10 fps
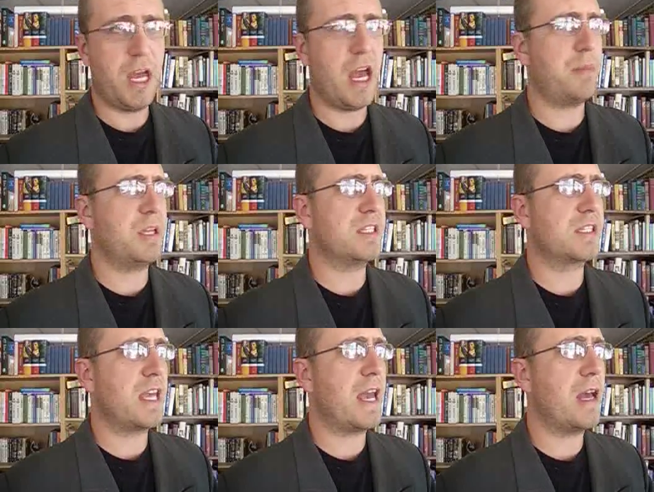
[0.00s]
happiness
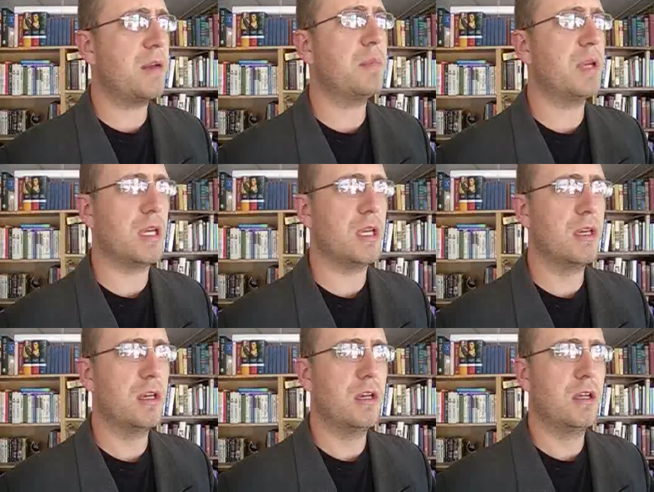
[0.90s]
can be
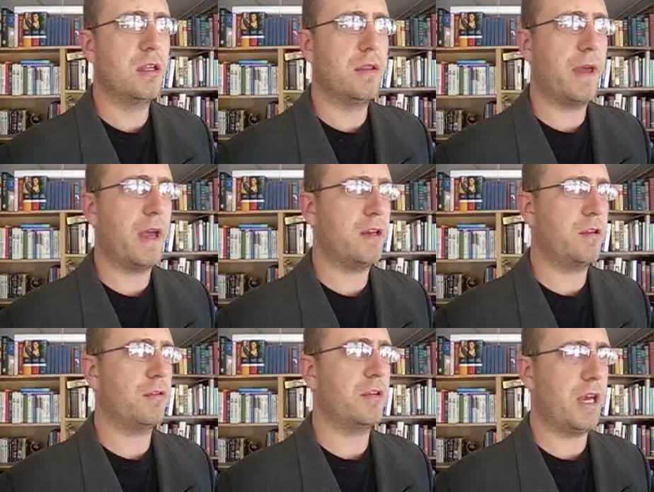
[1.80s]
that
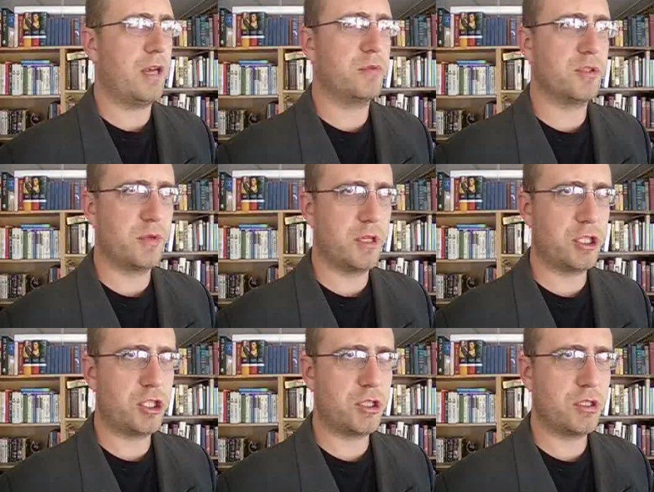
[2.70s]
your dad was
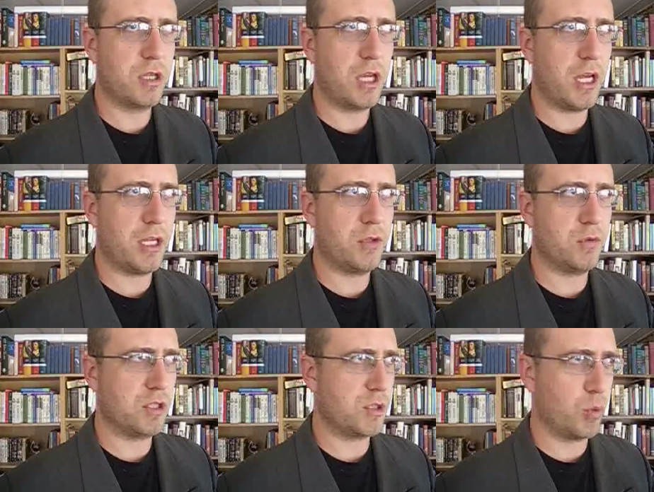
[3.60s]
rich and you
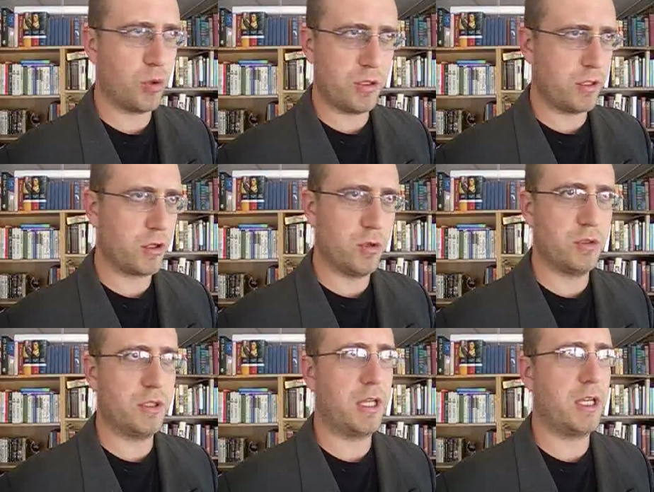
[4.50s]
were just born in a
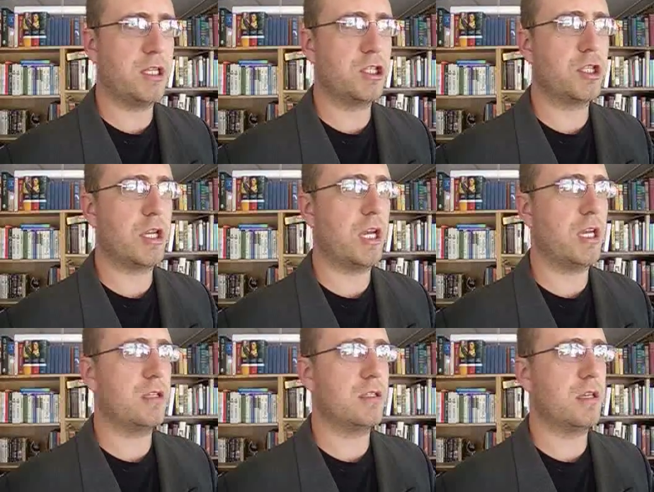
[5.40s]
golden age
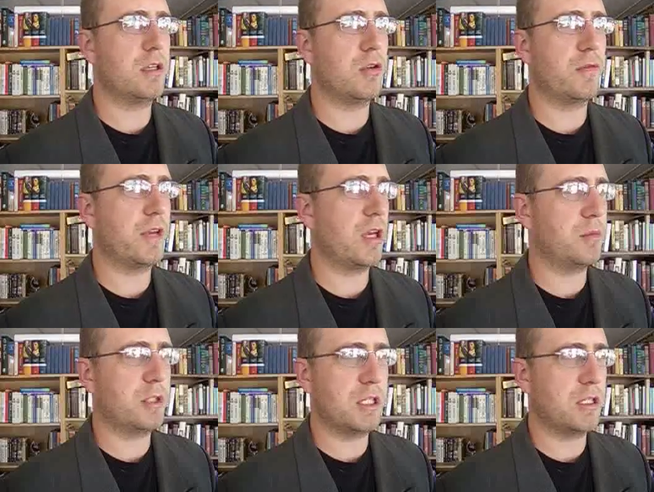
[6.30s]
and uh, your
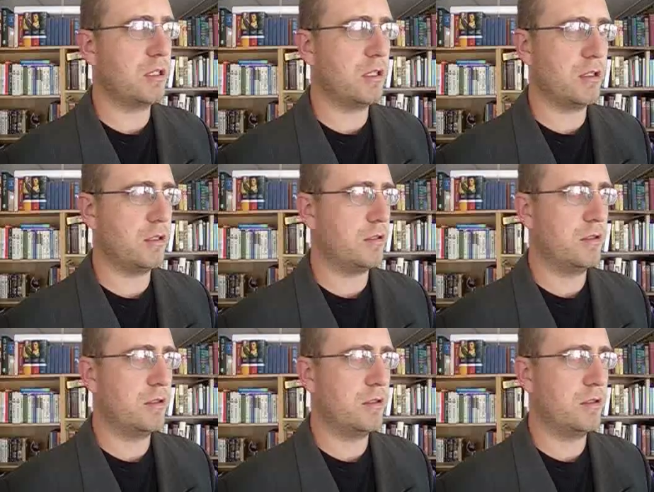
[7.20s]
family uh,